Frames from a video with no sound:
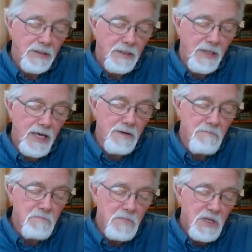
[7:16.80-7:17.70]

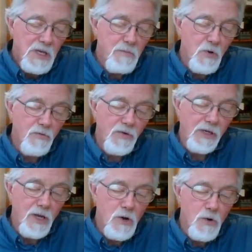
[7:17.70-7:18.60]
then he moved
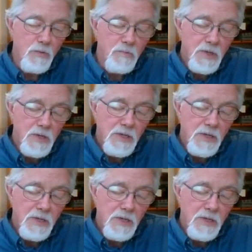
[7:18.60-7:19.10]
alone